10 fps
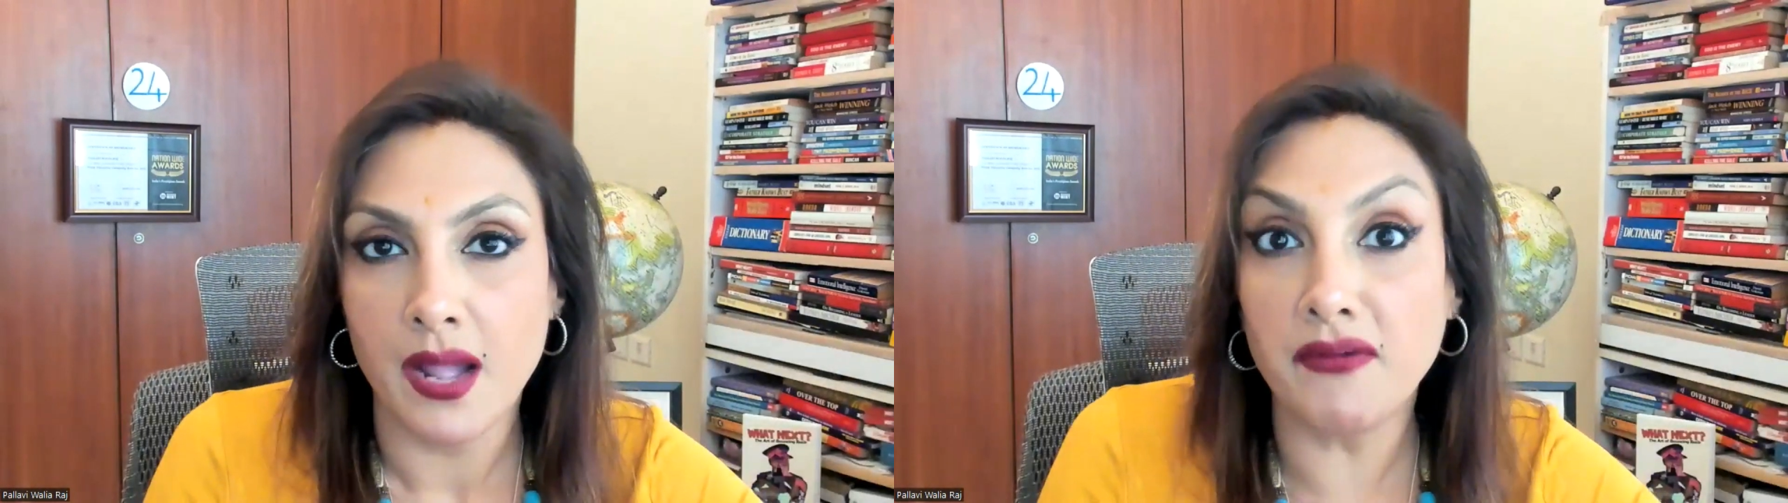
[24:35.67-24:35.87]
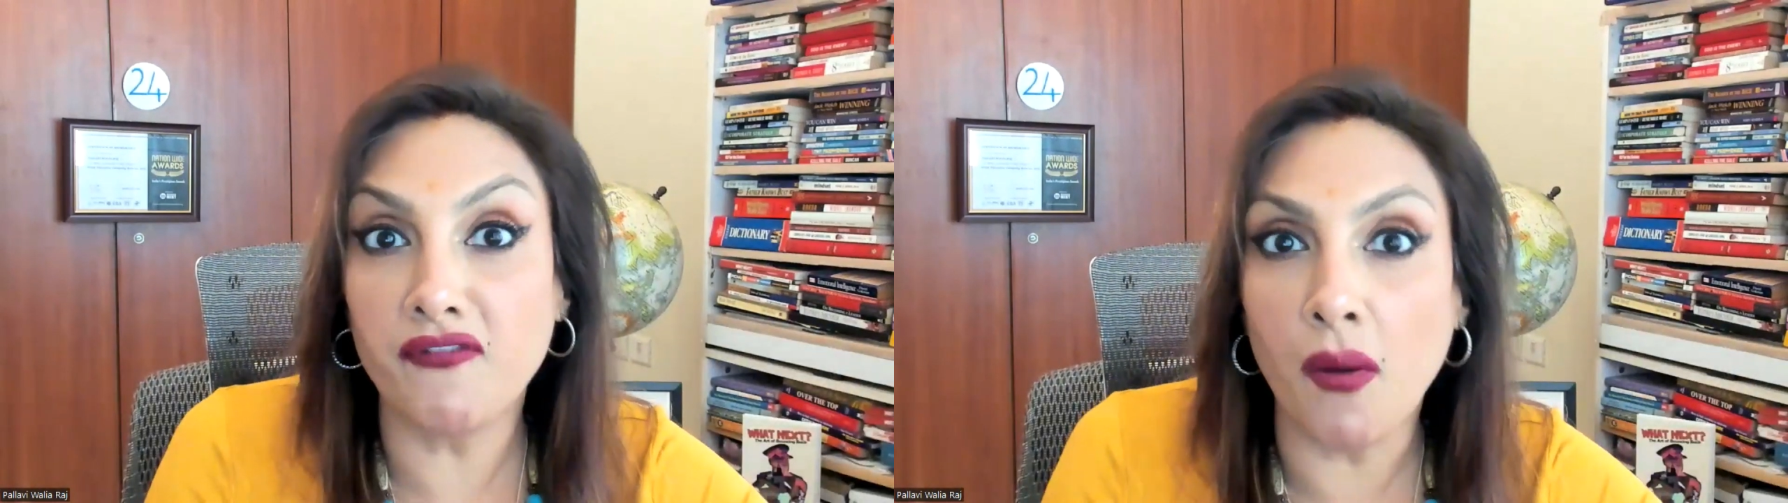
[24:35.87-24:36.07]

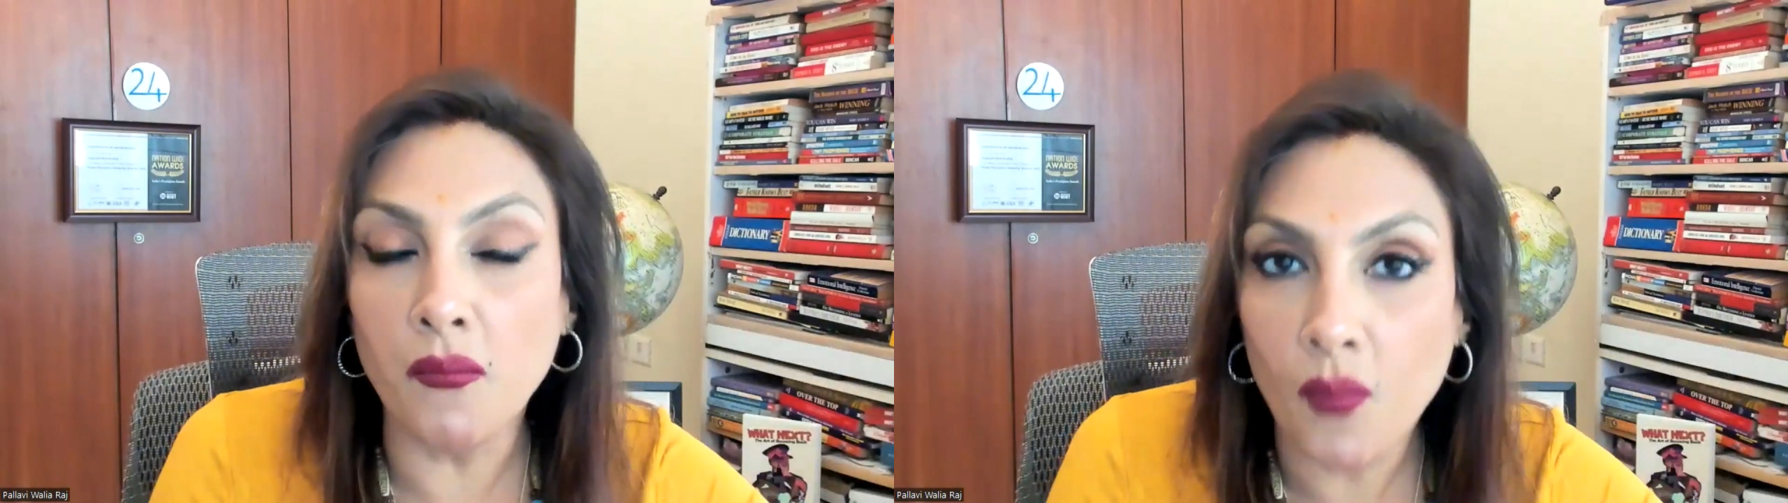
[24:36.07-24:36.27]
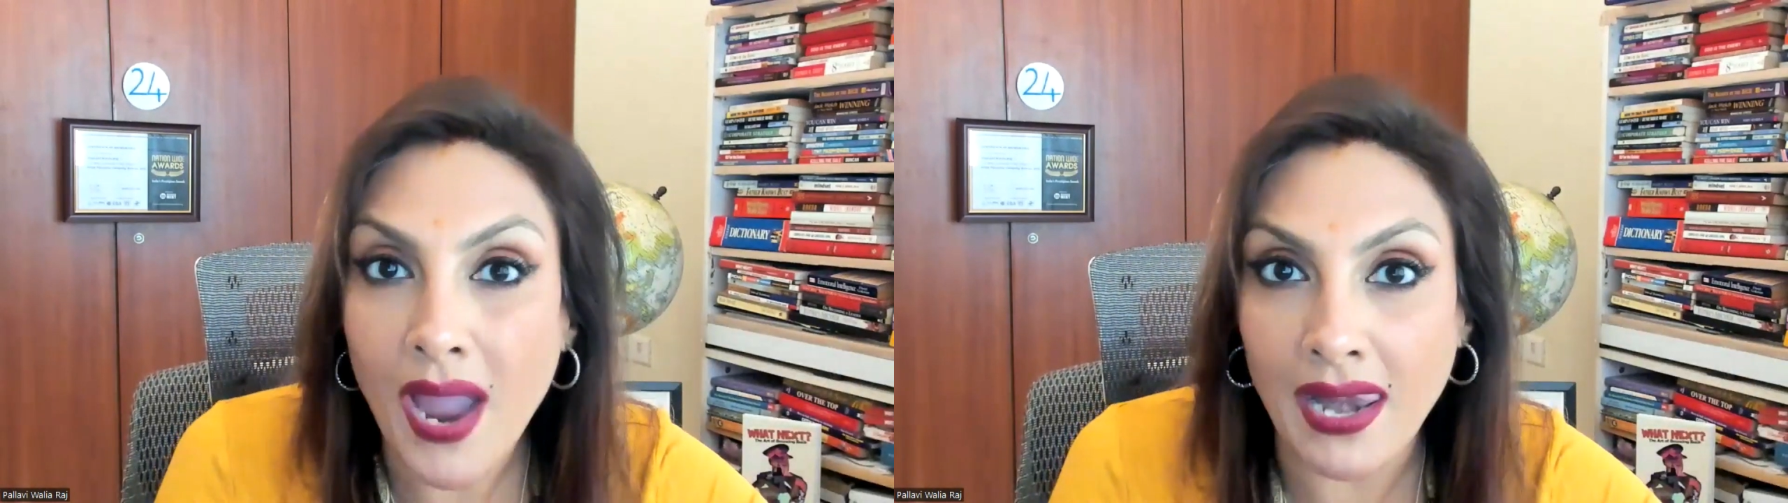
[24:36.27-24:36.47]

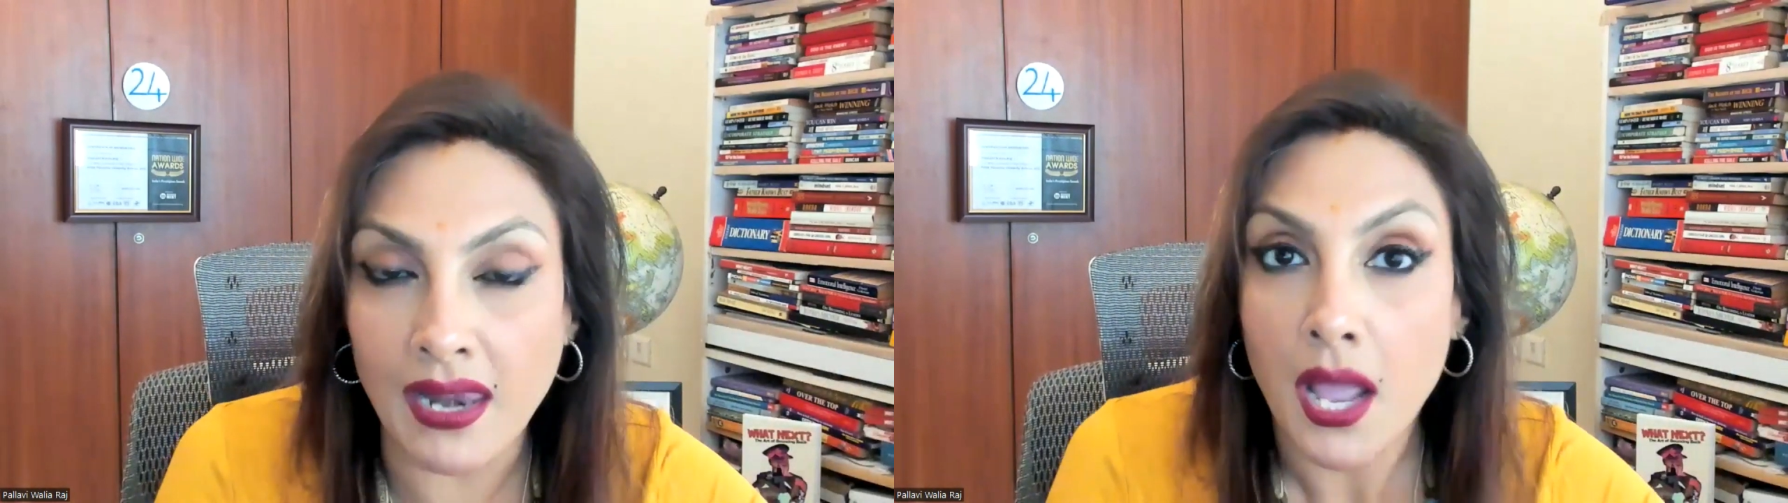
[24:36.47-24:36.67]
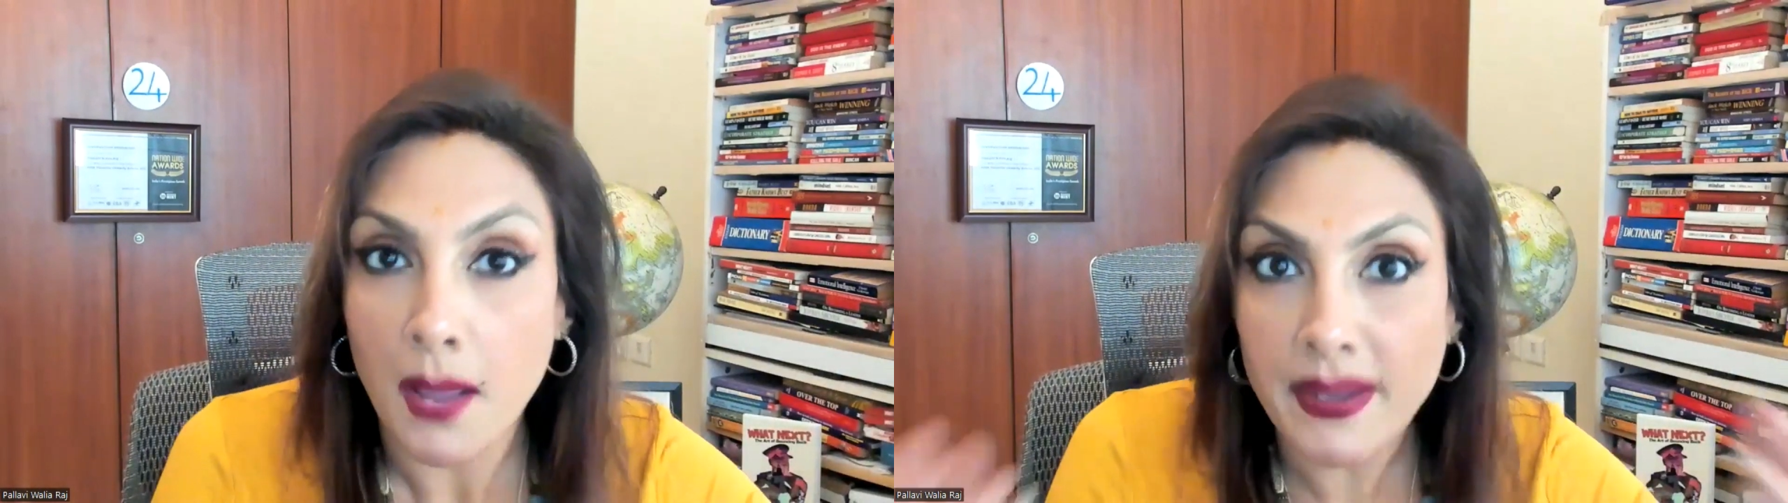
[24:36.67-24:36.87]
perform well.